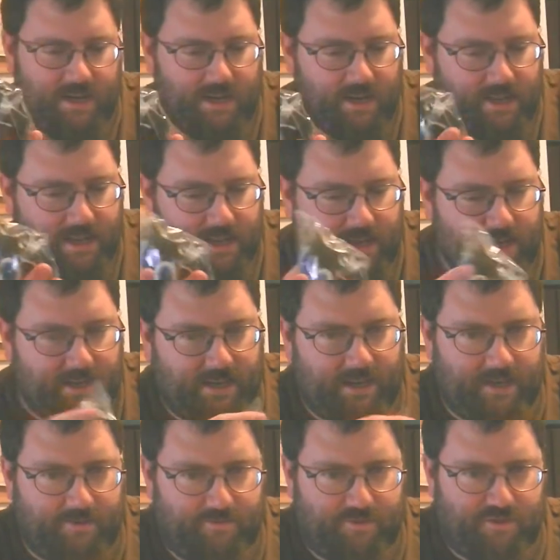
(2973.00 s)
they didn't give
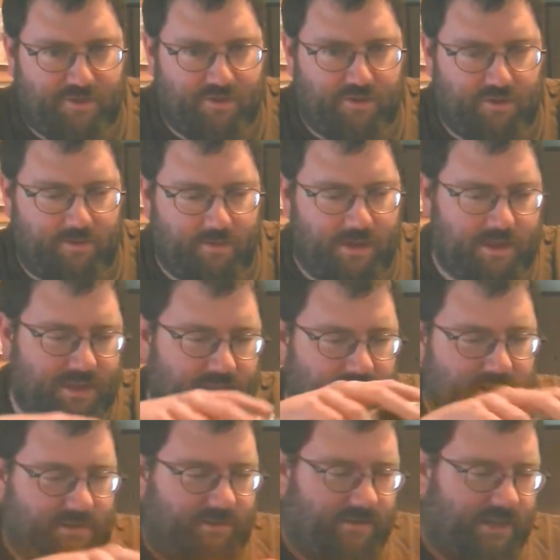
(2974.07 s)
too much
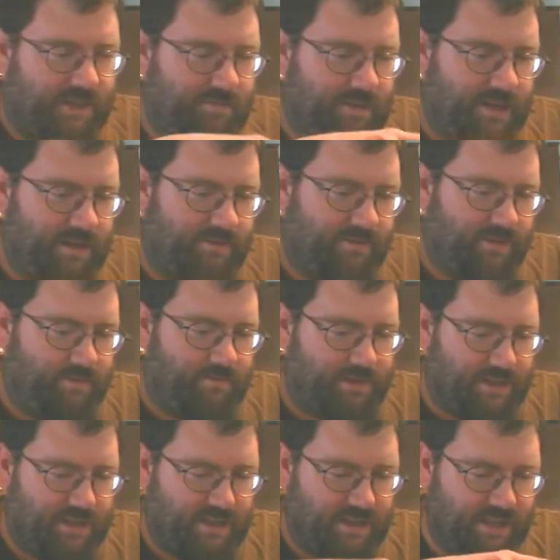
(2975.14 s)
extra space for the
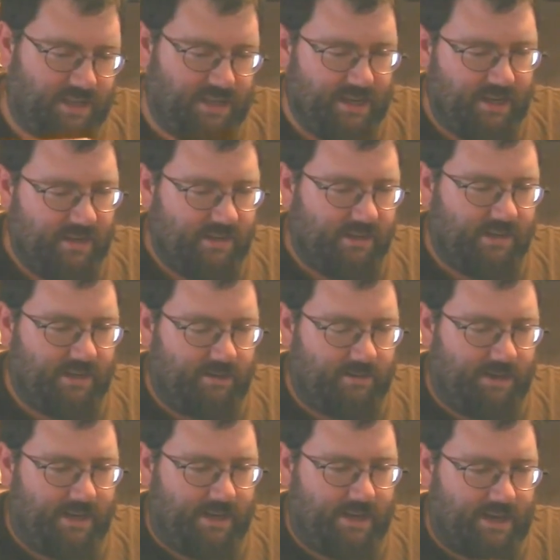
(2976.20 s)
plushie, so he
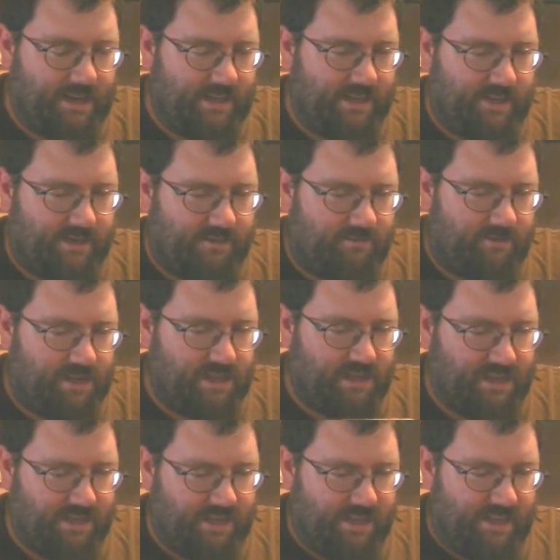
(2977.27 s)
kind of
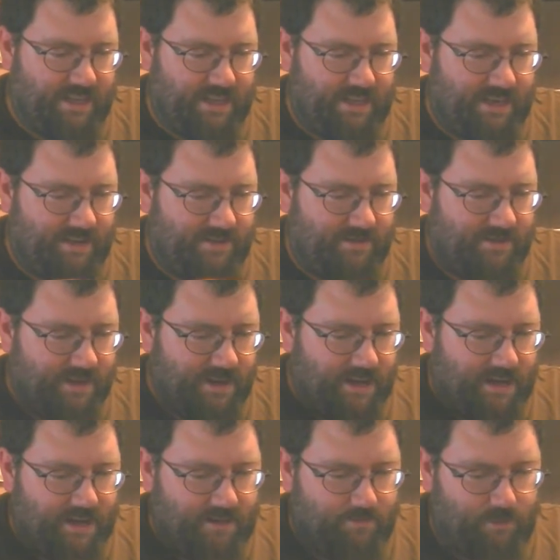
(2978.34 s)
squunches in there
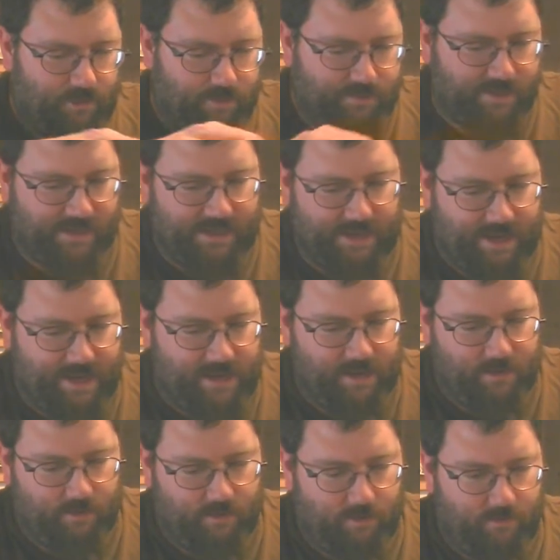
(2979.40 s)
and warps his head
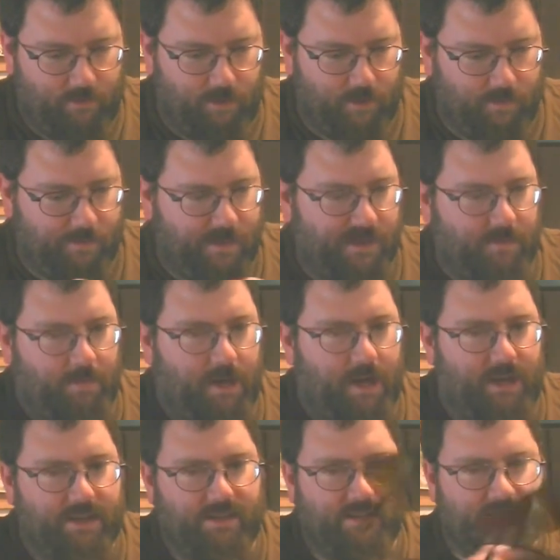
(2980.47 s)
or warps the box
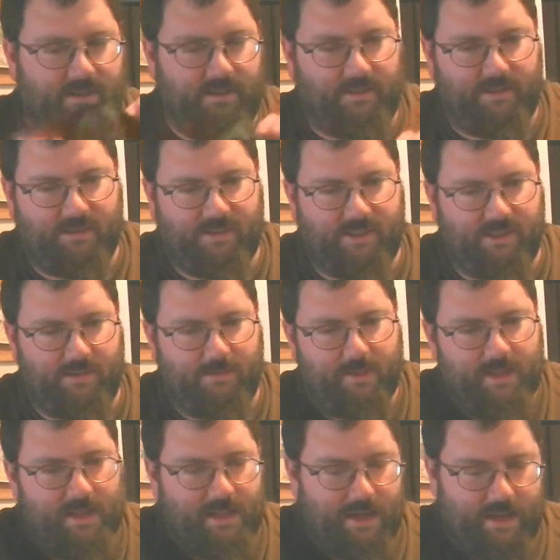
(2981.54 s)
a little, so
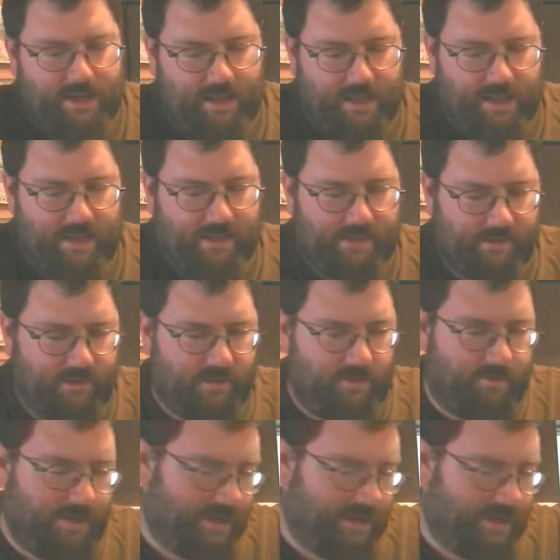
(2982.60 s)
that's a little bit